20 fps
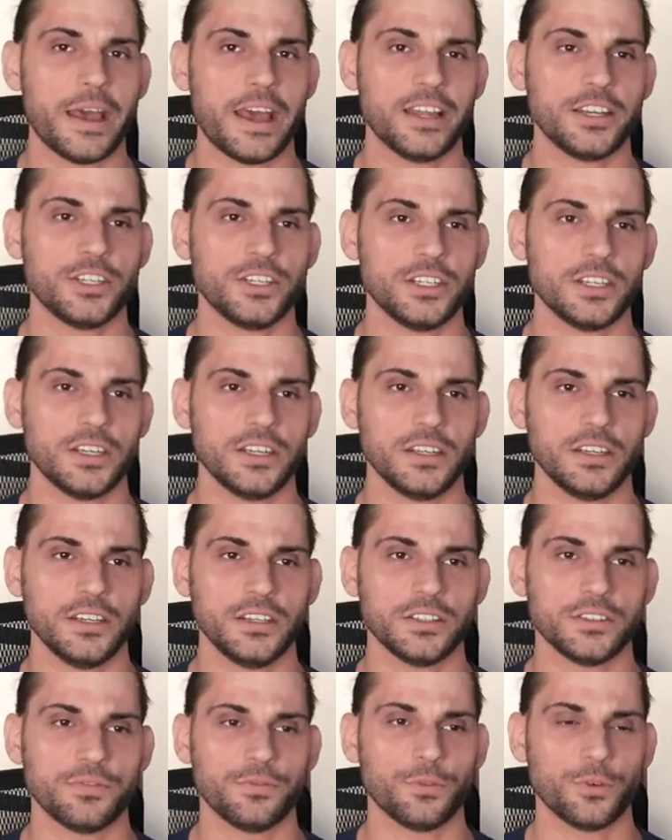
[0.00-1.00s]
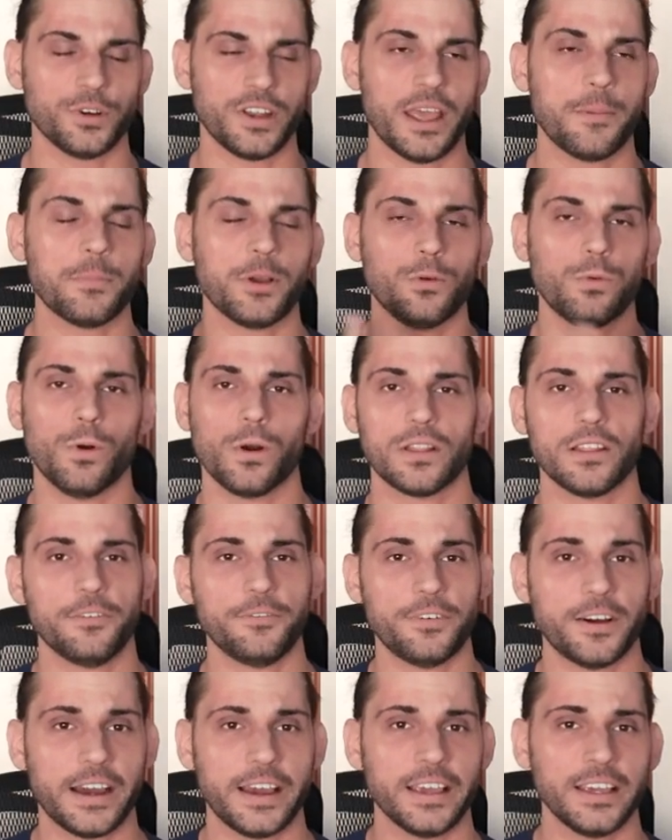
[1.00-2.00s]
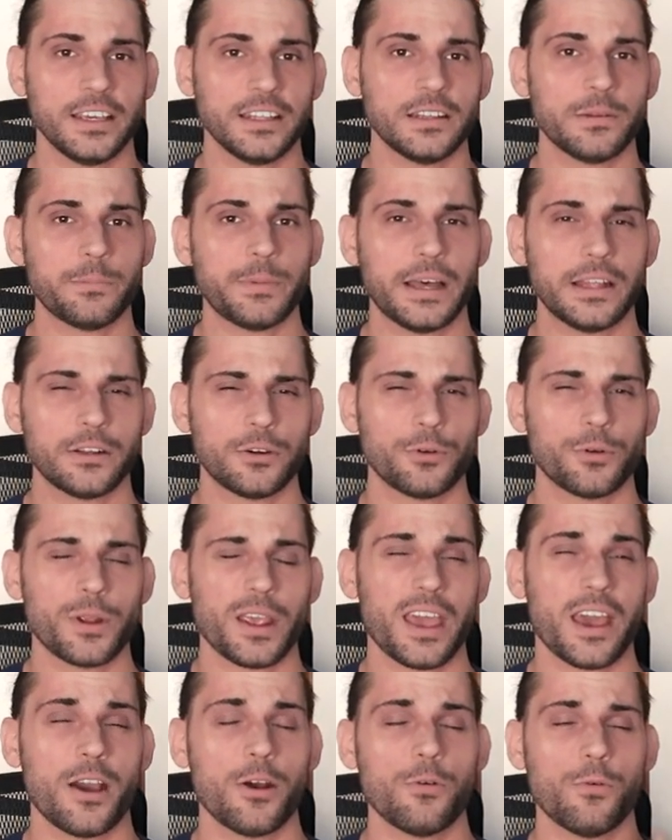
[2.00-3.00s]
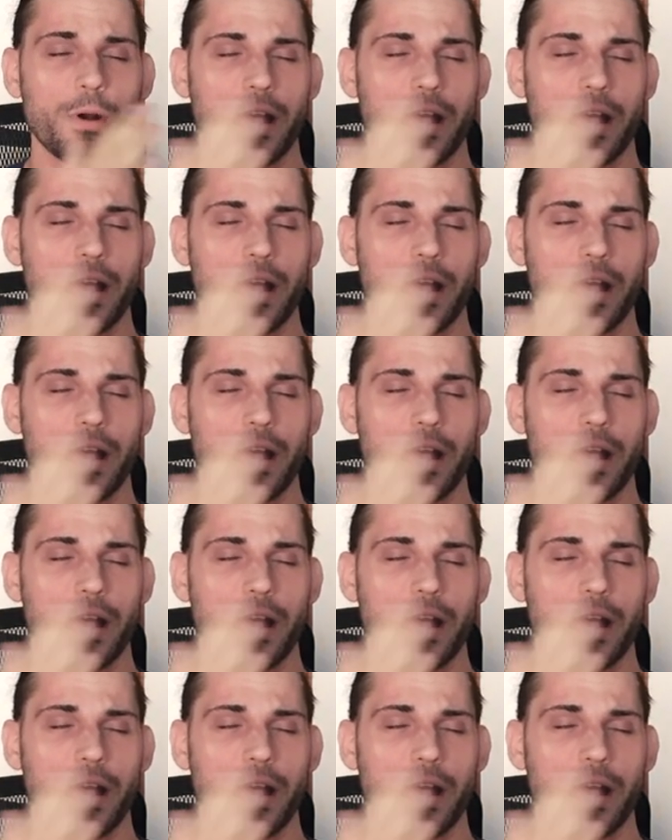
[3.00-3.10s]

match is for them qualifying in the Battle Royale.